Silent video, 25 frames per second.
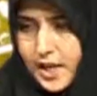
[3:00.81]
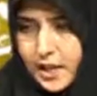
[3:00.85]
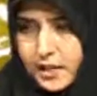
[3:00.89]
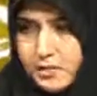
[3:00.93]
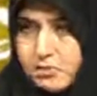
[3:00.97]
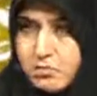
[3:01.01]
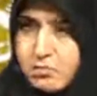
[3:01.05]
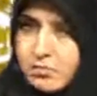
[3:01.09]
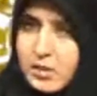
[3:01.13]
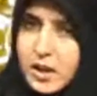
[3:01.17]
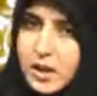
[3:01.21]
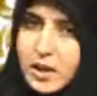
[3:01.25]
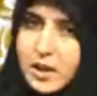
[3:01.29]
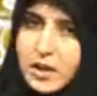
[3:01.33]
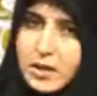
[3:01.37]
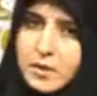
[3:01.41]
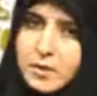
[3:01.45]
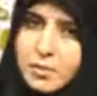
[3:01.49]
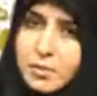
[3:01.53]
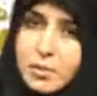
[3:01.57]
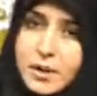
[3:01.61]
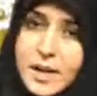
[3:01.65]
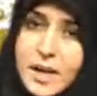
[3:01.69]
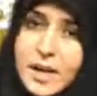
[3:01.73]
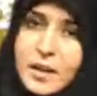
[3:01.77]
And
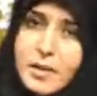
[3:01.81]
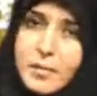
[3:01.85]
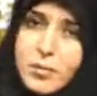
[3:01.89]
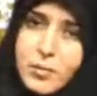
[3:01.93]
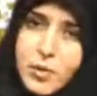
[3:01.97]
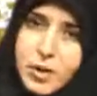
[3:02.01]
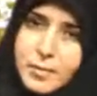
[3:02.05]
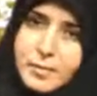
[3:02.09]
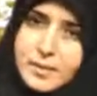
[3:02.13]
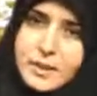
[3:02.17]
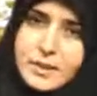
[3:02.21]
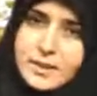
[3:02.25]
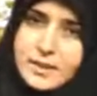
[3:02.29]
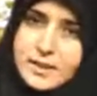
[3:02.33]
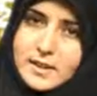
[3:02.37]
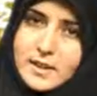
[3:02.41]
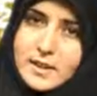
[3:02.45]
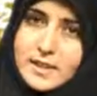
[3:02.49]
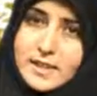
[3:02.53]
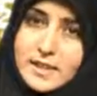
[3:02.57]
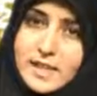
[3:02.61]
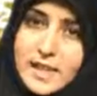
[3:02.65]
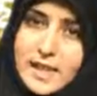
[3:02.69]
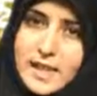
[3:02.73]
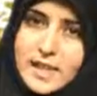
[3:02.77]
real mu'min's
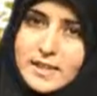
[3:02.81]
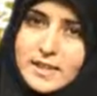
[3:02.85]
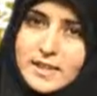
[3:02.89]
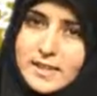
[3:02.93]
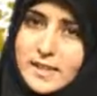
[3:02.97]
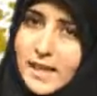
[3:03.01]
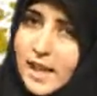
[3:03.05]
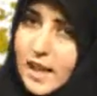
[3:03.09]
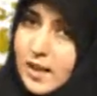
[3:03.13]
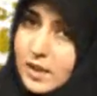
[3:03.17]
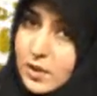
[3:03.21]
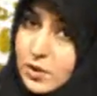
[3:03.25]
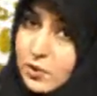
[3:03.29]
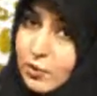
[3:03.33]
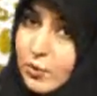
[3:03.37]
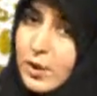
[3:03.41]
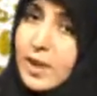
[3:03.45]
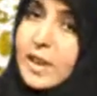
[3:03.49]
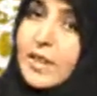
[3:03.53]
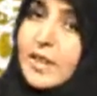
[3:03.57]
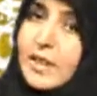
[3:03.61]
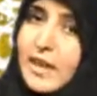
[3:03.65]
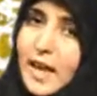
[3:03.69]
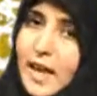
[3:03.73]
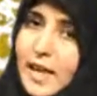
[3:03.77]
day starts
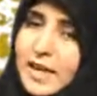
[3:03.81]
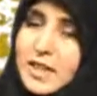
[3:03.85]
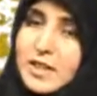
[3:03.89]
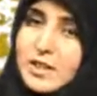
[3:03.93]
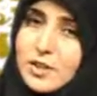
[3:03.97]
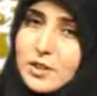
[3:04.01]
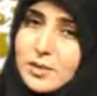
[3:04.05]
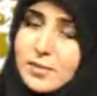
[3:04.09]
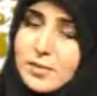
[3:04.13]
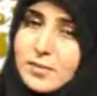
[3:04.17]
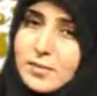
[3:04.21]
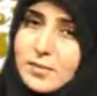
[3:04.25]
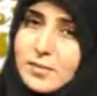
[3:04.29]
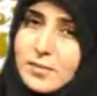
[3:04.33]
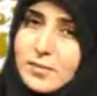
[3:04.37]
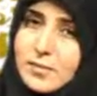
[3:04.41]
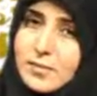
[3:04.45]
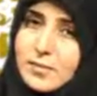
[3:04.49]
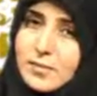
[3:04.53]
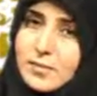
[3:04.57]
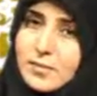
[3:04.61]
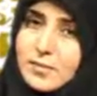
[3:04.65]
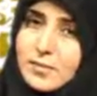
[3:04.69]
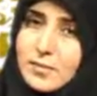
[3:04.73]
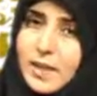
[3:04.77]
with night.
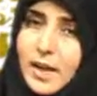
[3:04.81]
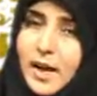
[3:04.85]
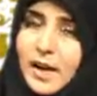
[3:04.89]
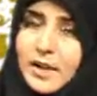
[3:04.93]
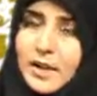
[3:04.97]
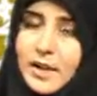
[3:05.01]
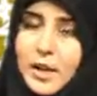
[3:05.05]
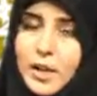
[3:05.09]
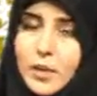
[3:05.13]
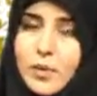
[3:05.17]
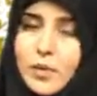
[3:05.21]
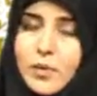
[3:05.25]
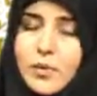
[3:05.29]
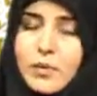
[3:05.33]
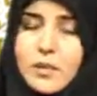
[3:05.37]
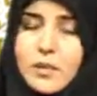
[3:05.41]
And you know,